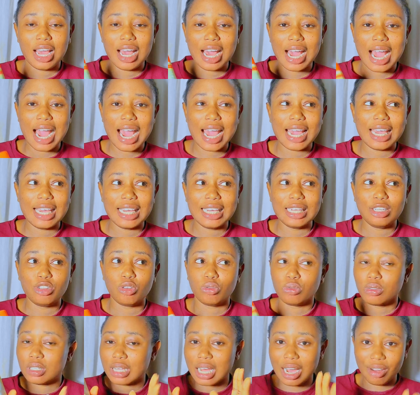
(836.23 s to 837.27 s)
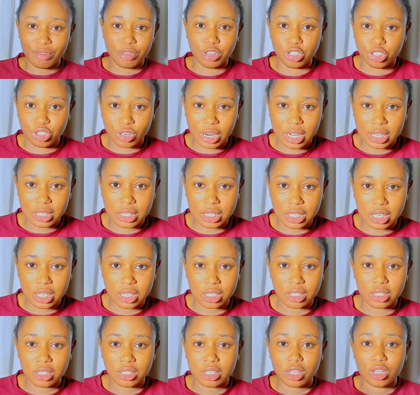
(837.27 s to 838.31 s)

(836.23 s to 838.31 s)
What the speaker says: I don't have a dry skin,